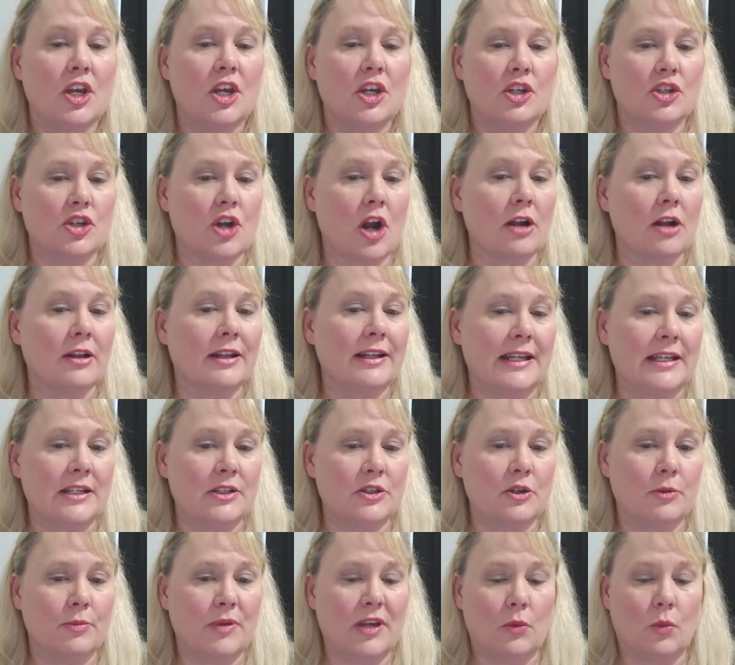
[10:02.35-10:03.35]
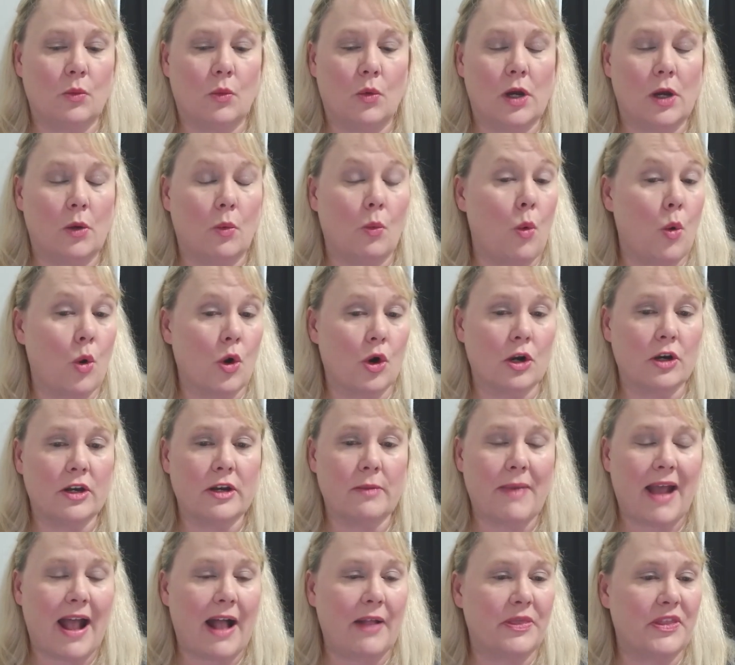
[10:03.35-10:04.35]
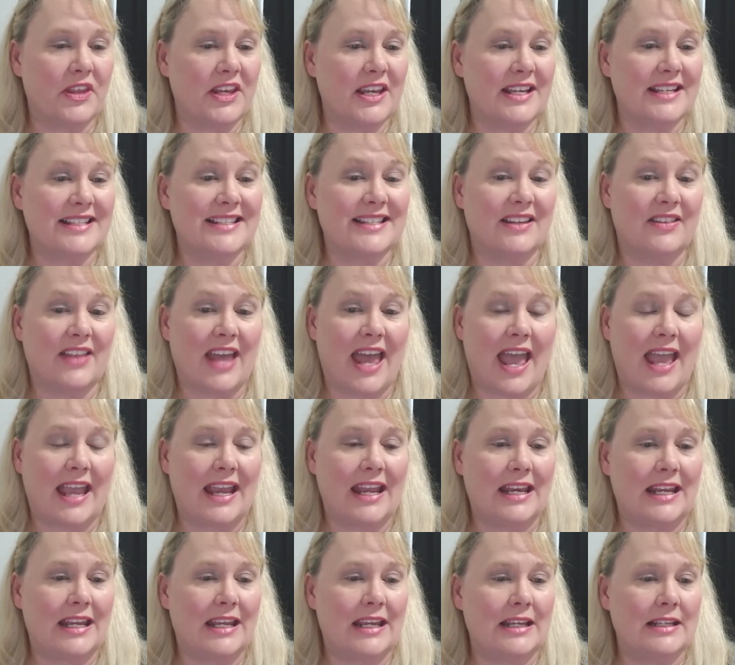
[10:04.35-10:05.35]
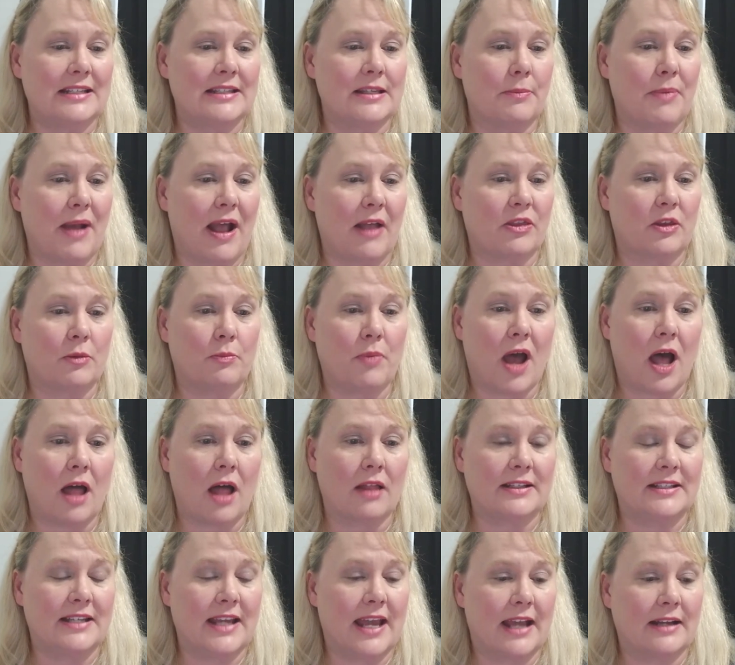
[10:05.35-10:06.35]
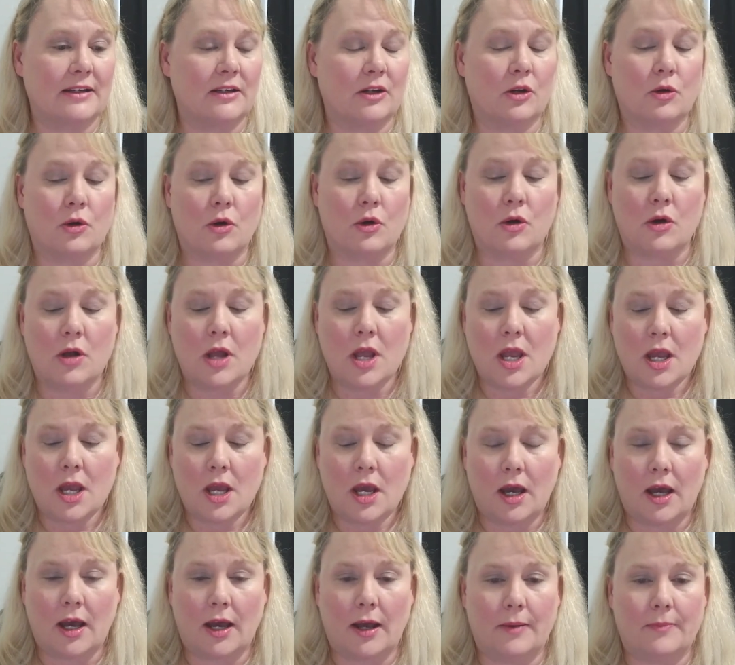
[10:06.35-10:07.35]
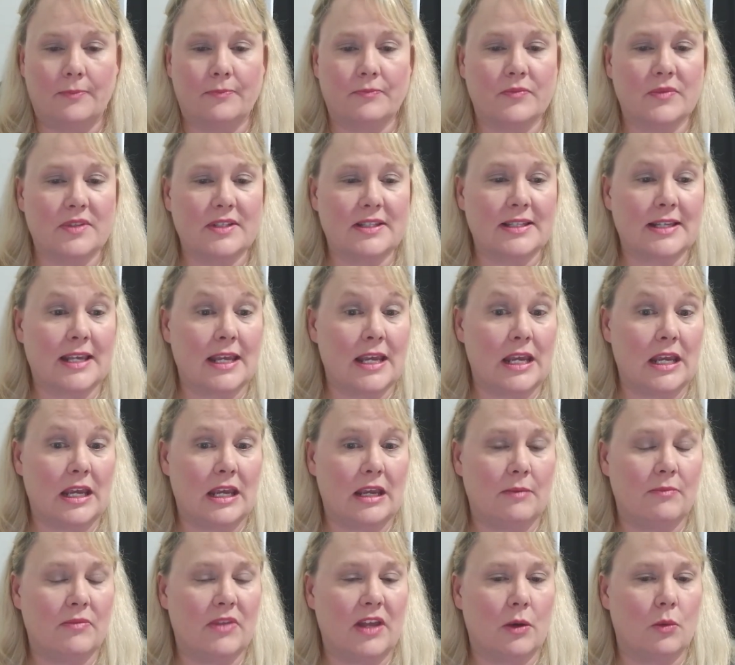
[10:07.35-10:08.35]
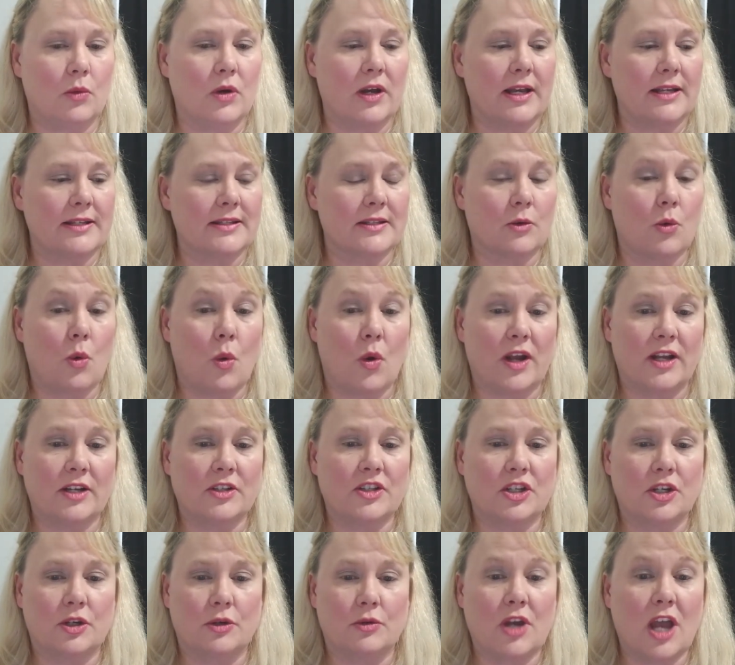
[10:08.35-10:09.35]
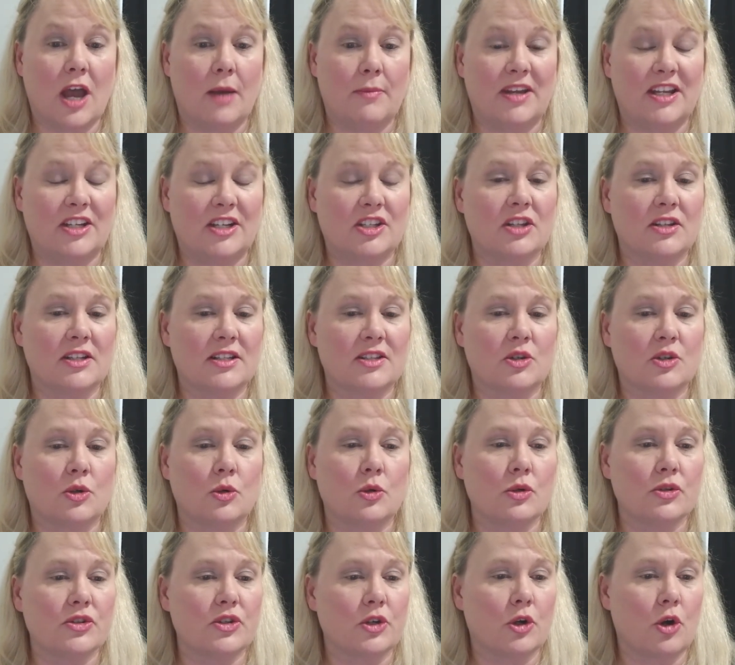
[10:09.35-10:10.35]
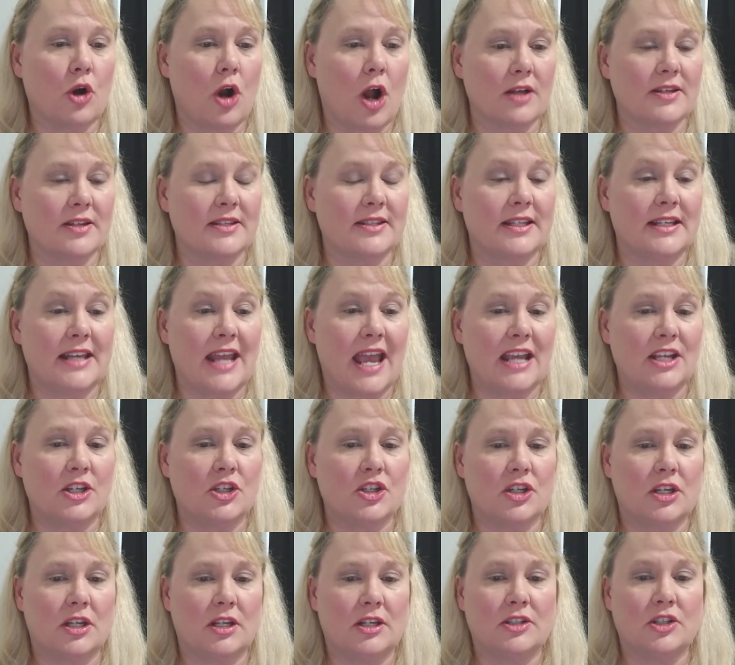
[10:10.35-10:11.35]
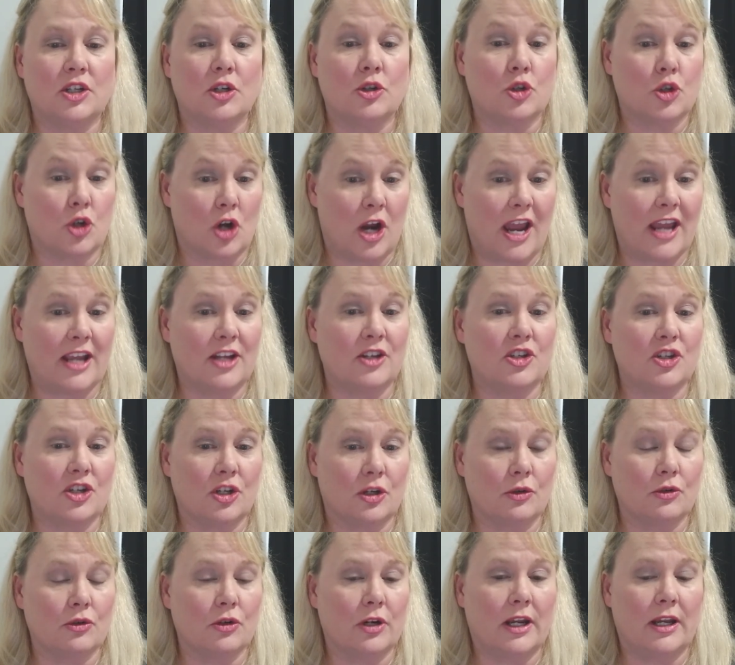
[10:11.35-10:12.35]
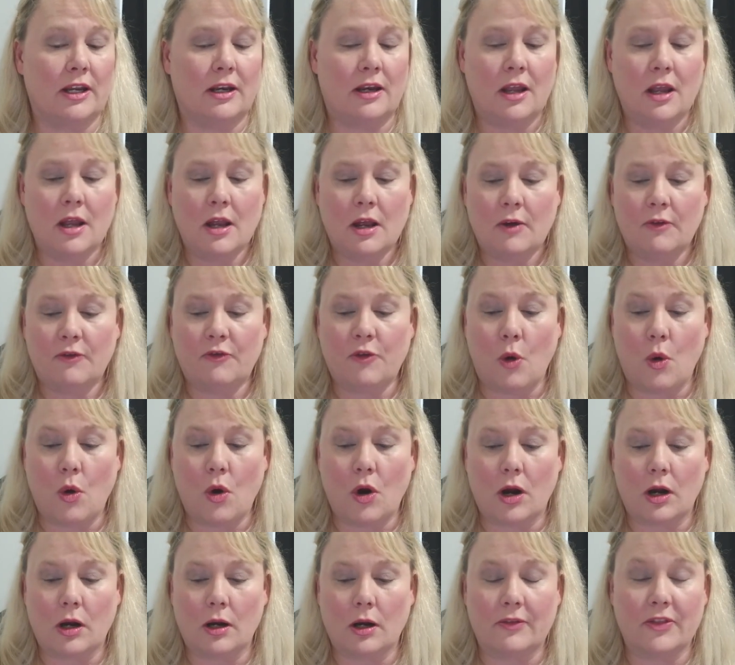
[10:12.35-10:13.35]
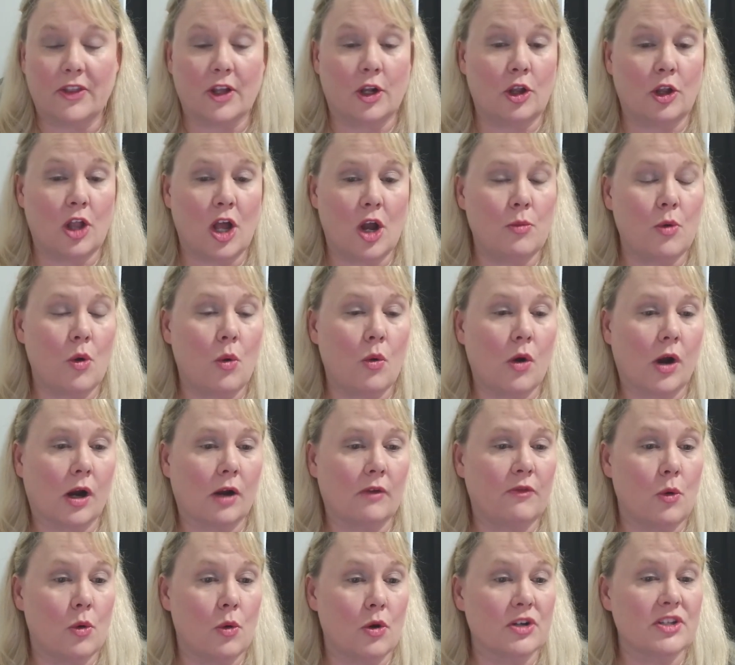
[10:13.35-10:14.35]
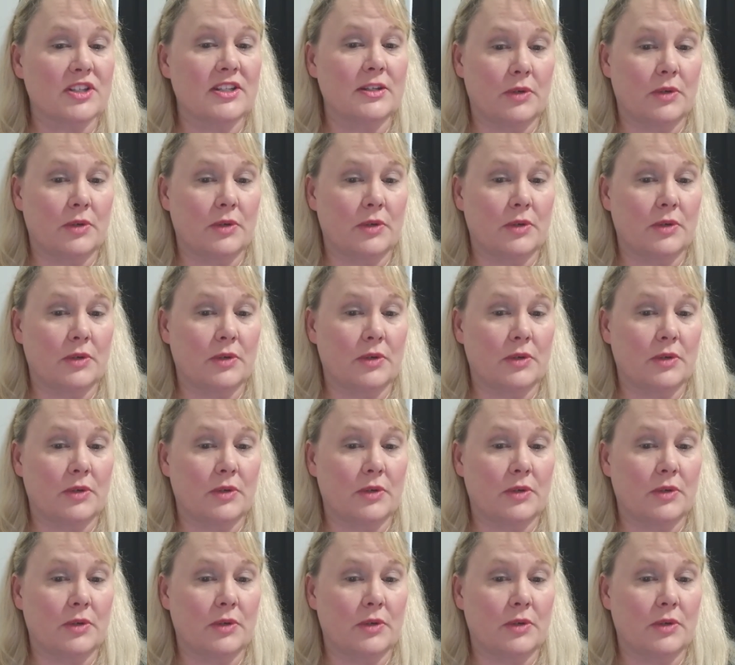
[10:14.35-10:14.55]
Charlotte Iserbyt warned about this in the 80s, about the Polytechnical scheme that was going to come into the schools across the nation to train children for the global workforce.